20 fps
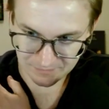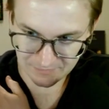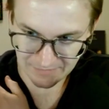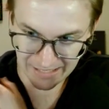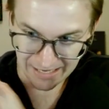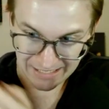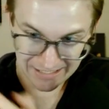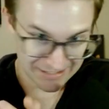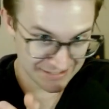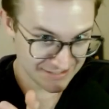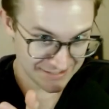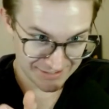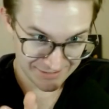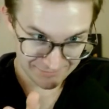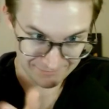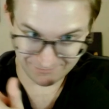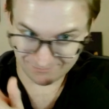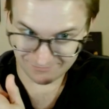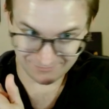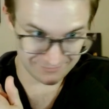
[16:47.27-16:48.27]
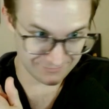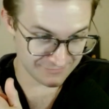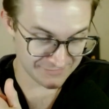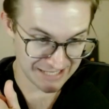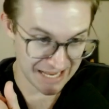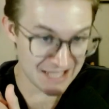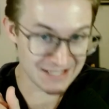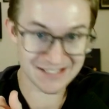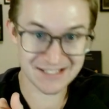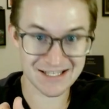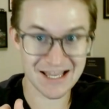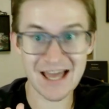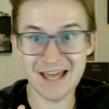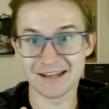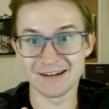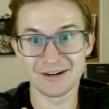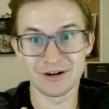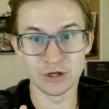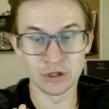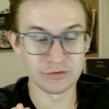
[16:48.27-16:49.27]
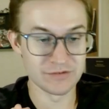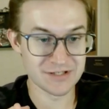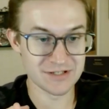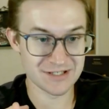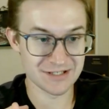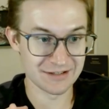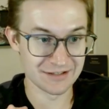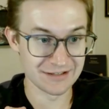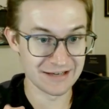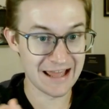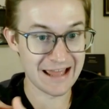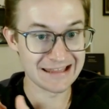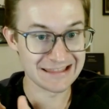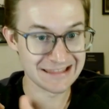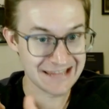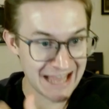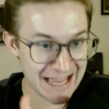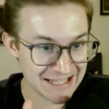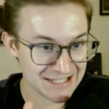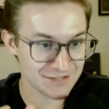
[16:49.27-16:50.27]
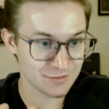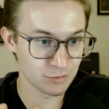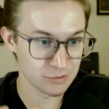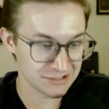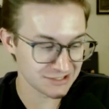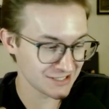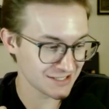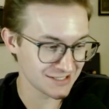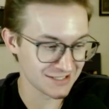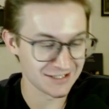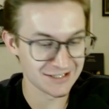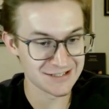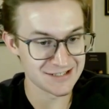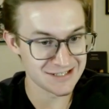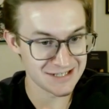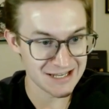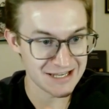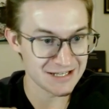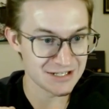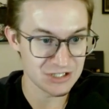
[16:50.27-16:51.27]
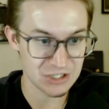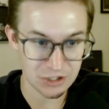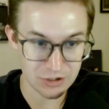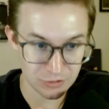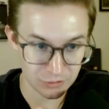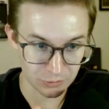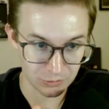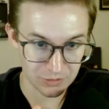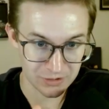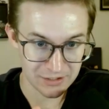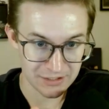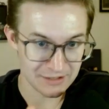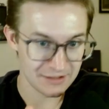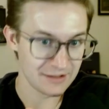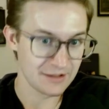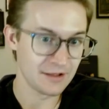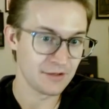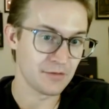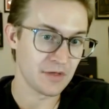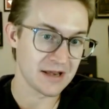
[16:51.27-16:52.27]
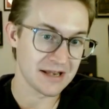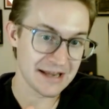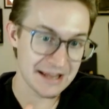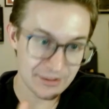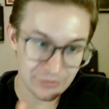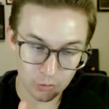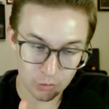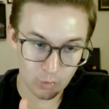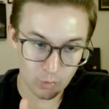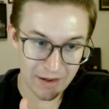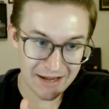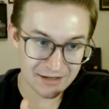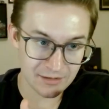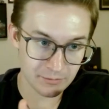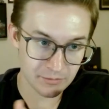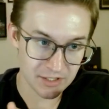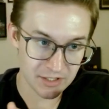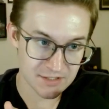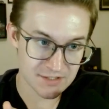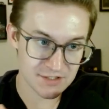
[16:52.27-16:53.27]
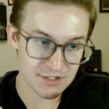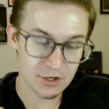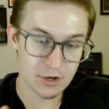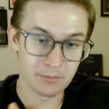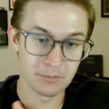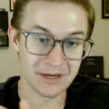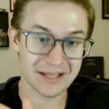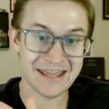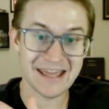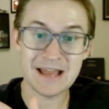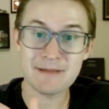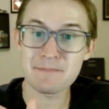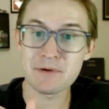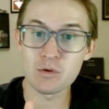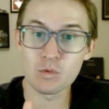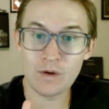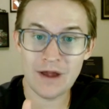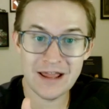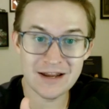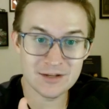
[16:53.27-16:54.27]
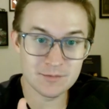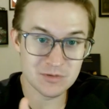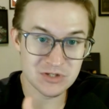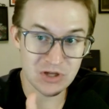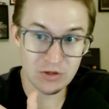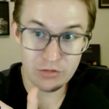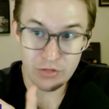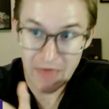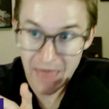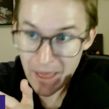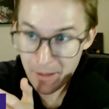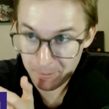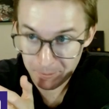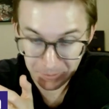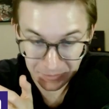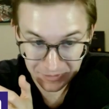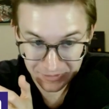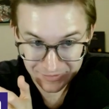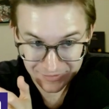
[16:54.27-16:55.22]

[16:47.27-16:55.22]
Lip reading: And it's dead set all of a sudden. And that's what the Suns need too. They need the randomness, but it can't be random to them,